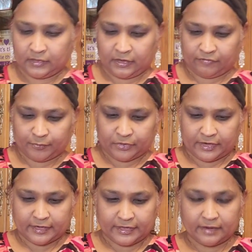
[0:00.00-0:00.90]
never put
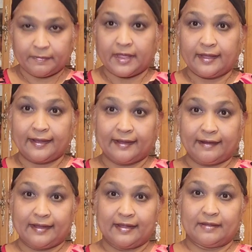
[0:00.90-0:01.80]
anything back
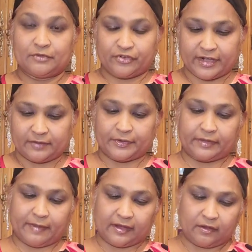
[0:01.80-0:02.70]
i'm trying to put
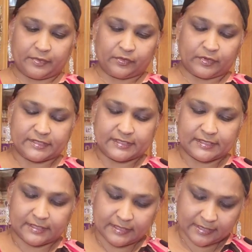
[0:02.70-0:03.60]
it back how it was